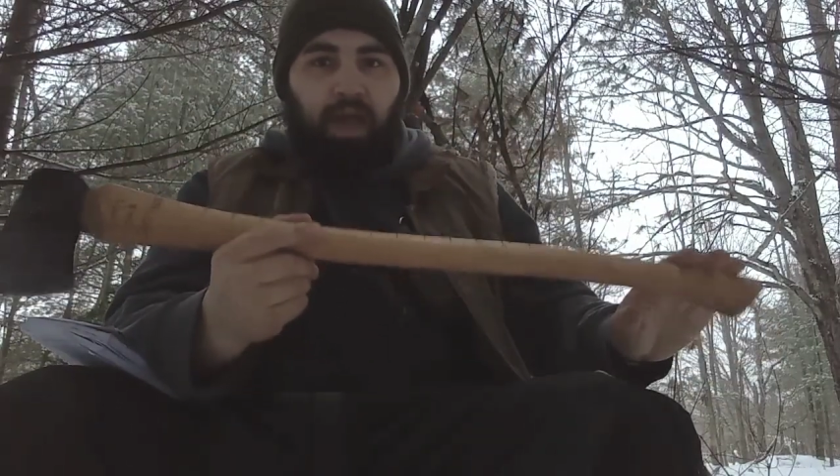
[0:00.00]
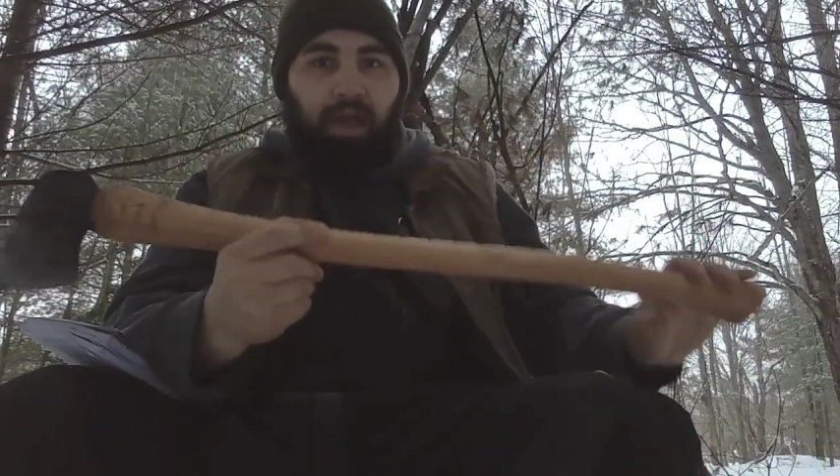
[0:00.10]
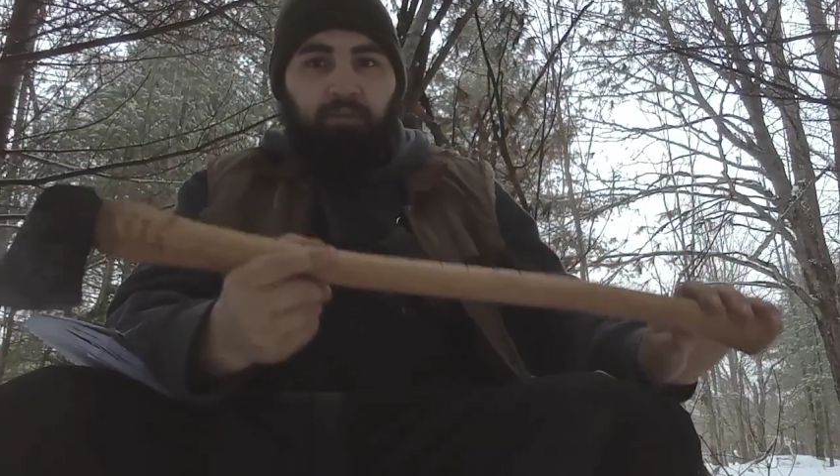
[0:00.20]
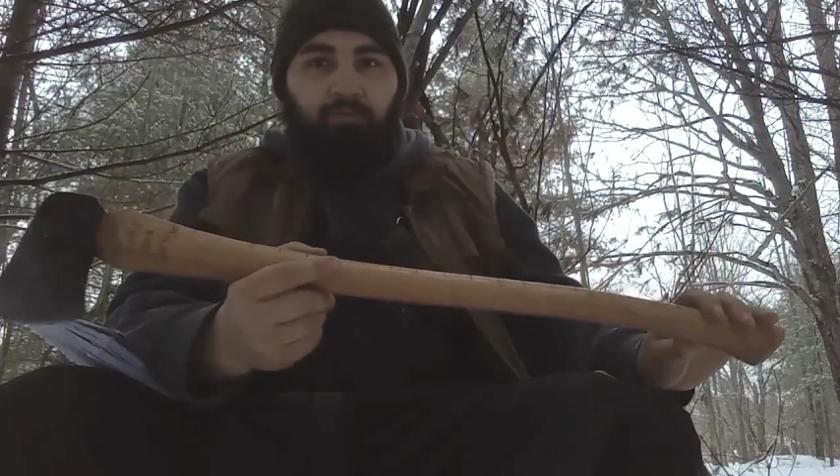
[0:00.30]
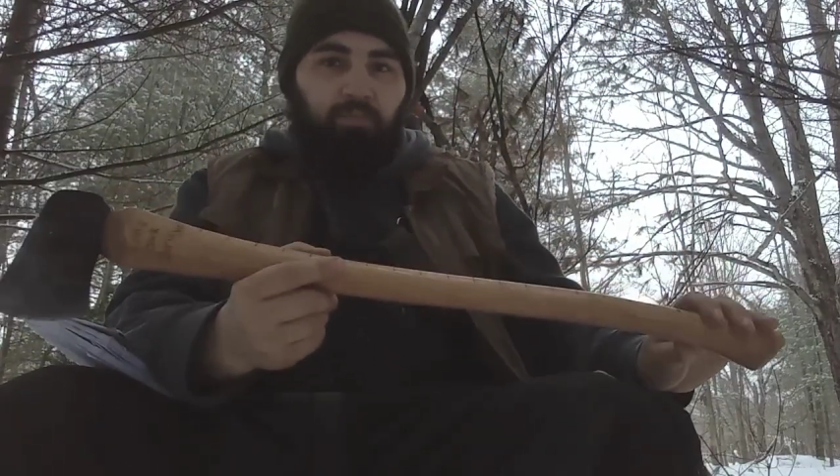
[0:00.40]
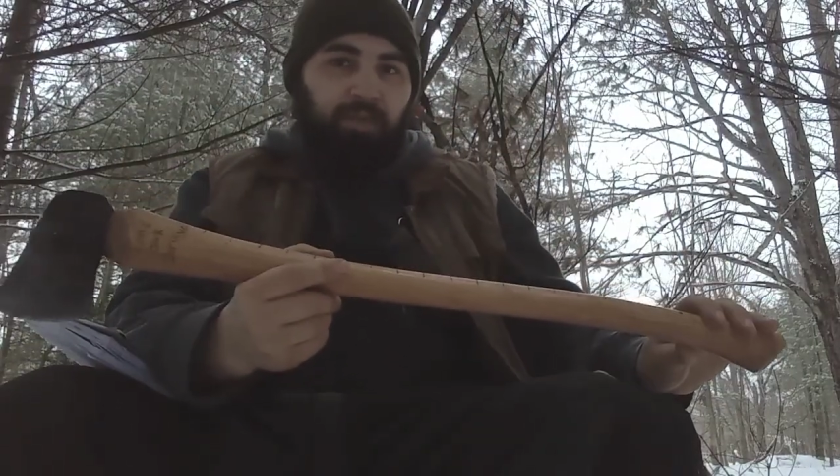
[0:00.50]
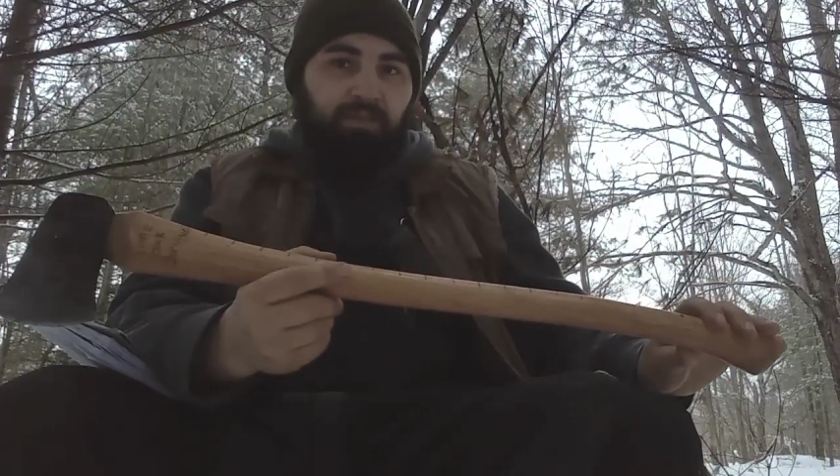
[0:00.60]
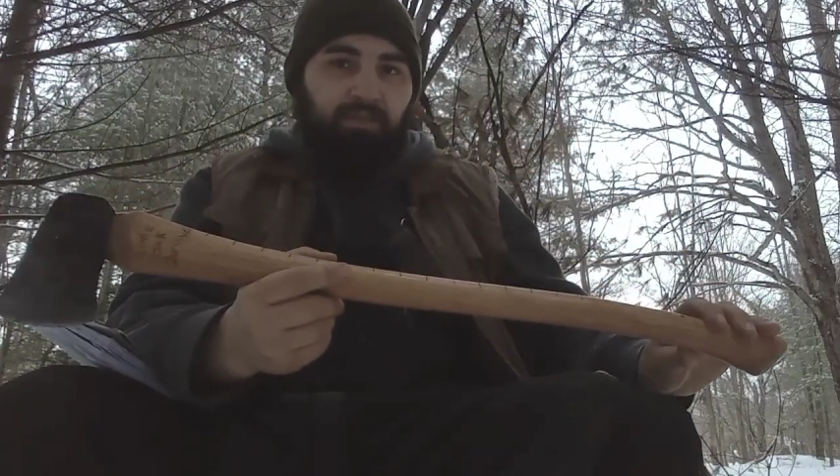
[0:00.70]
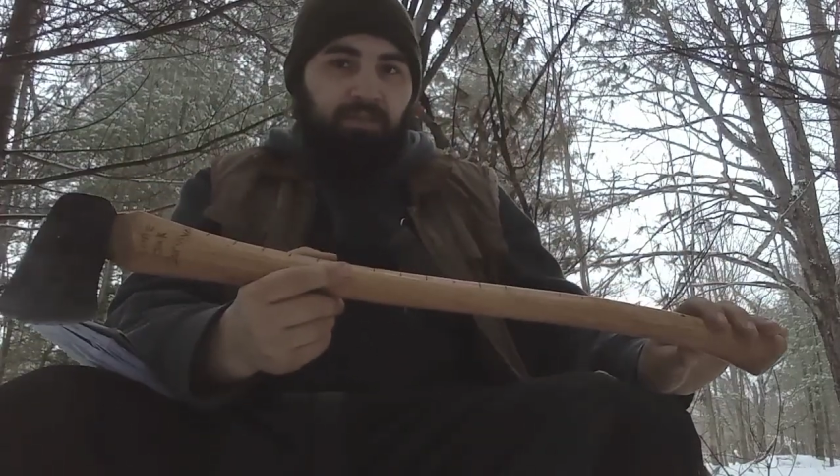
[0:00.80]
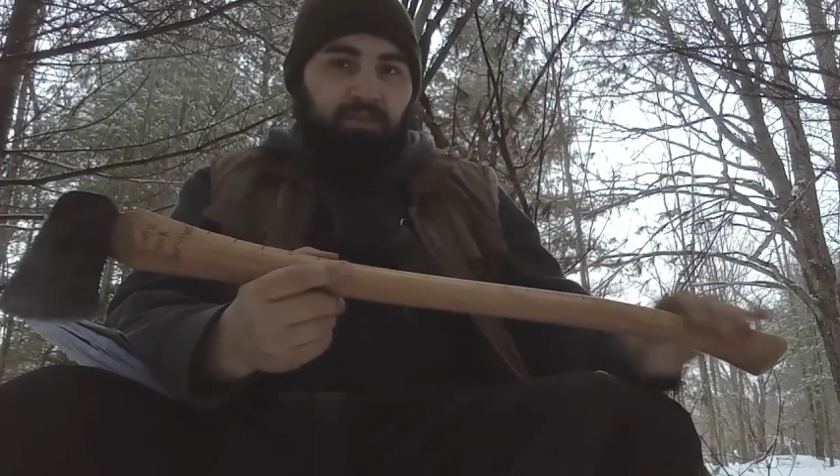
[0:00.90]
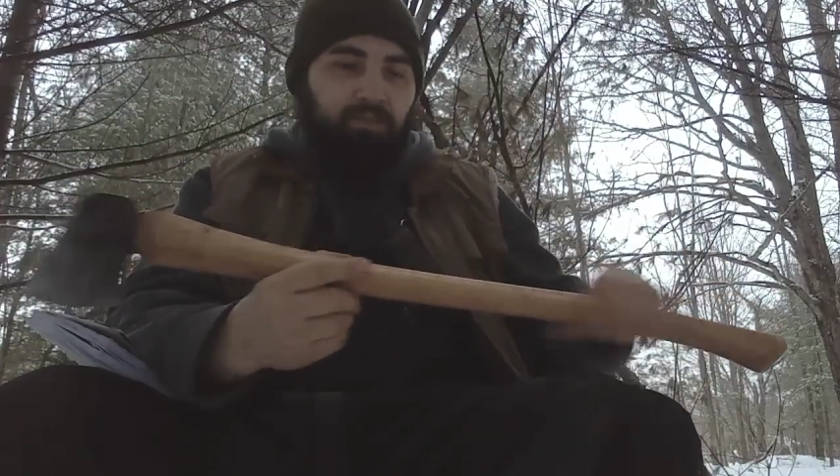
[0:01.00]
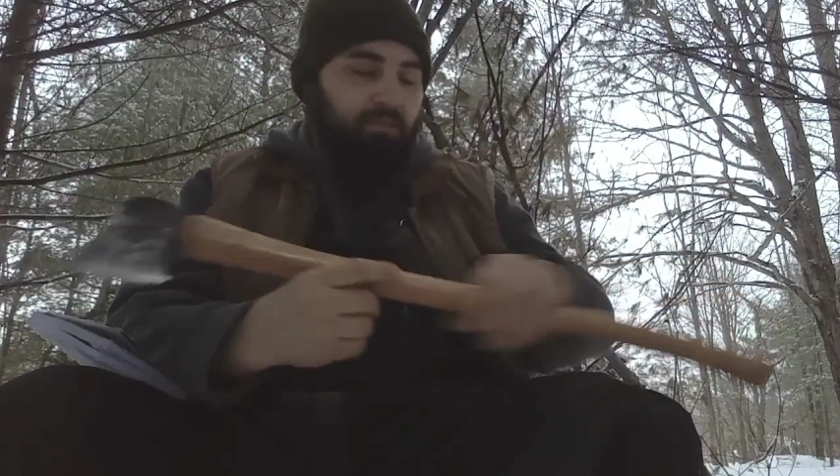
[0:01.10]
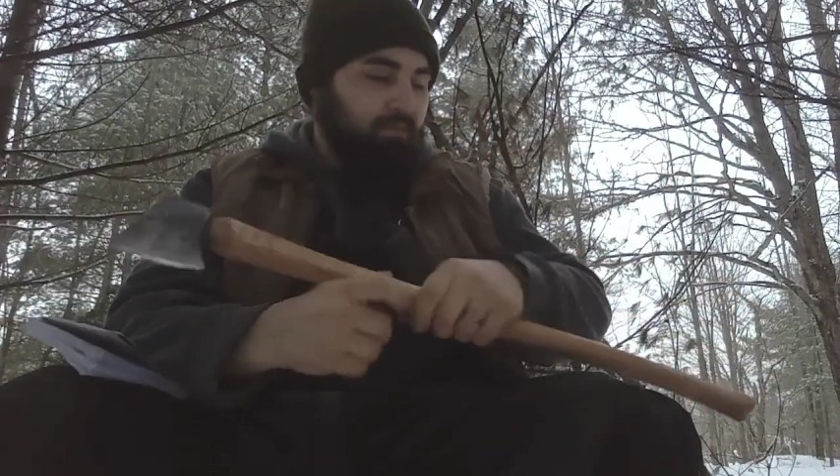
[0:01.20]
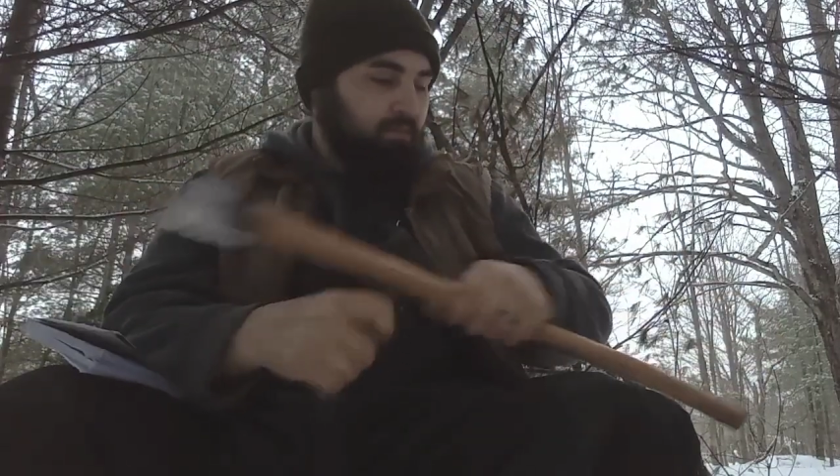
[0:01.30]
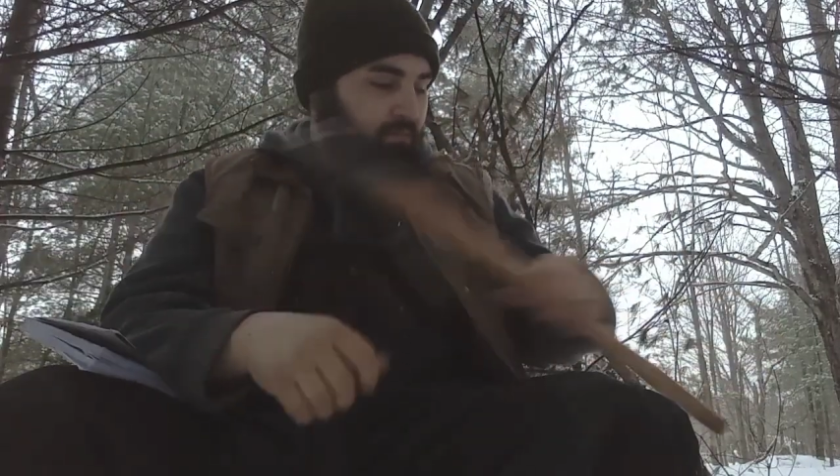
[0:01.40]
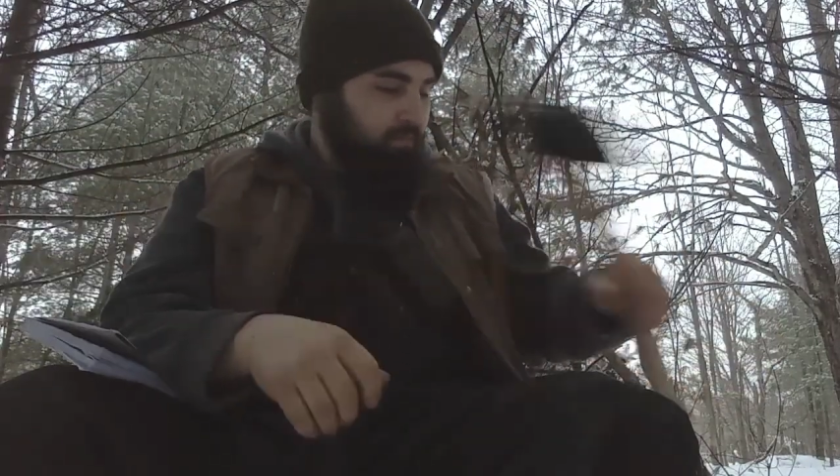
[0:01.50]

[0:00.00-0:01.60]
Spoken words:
I can replace this.